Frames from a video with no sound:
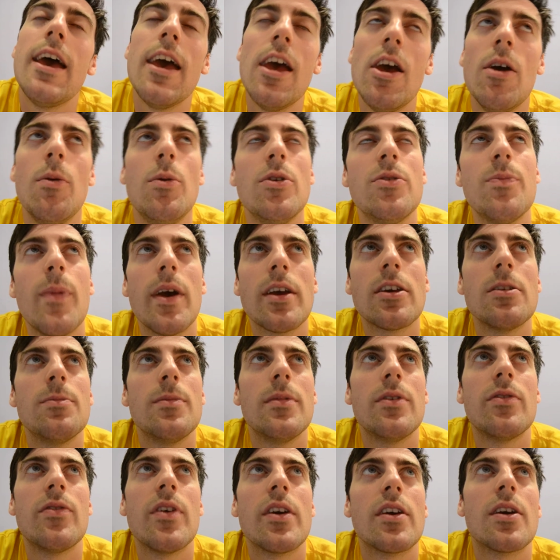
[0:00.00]
It was making
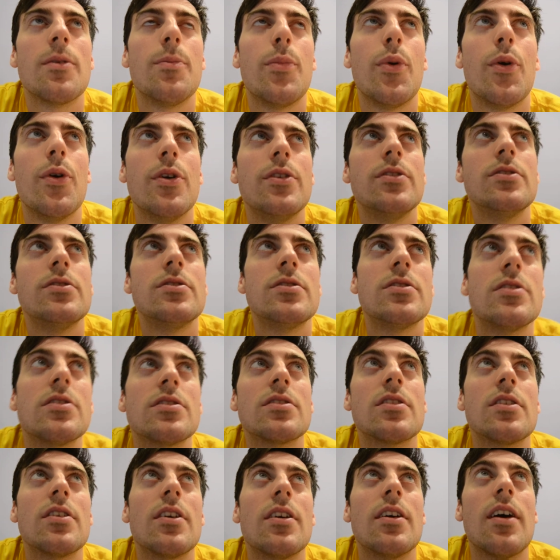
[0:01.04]
me think at
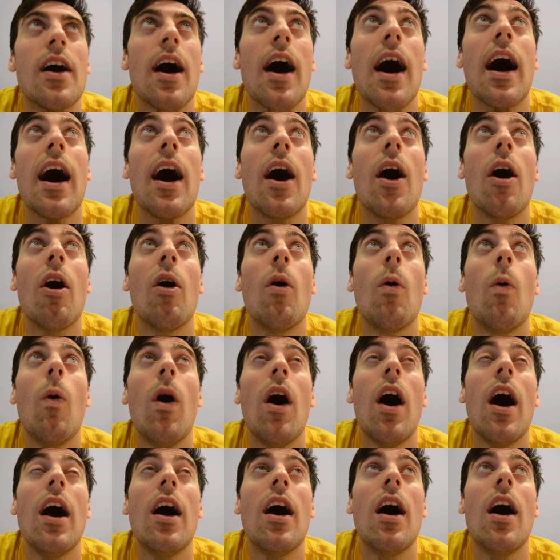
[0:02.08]
points how
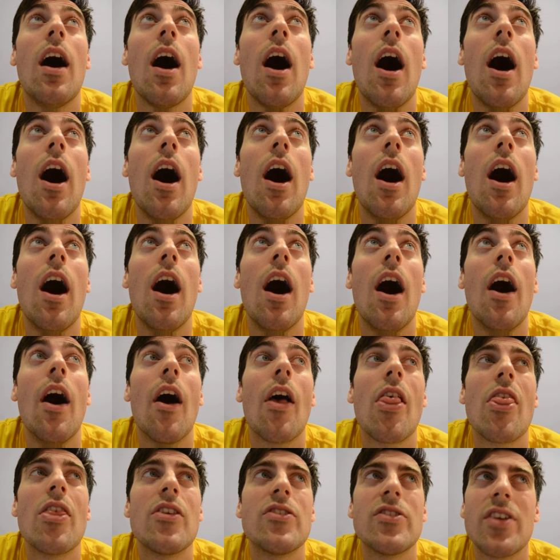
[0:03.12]

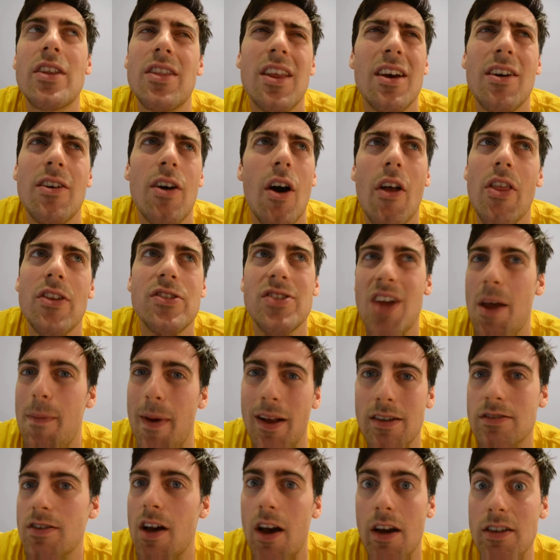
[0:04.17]
there are the same
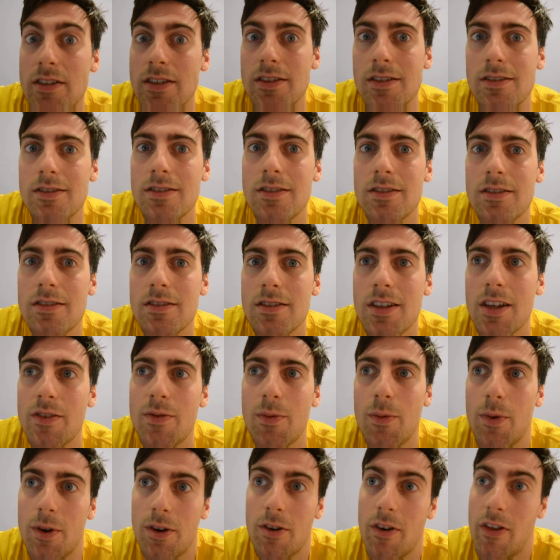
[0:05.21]
anxieties
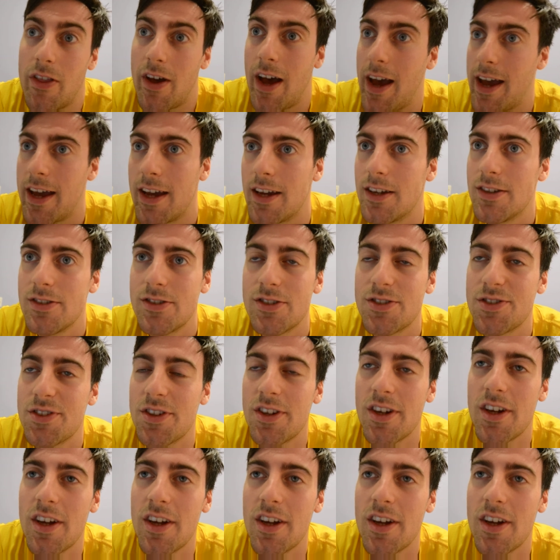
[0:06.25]
even when you're that age.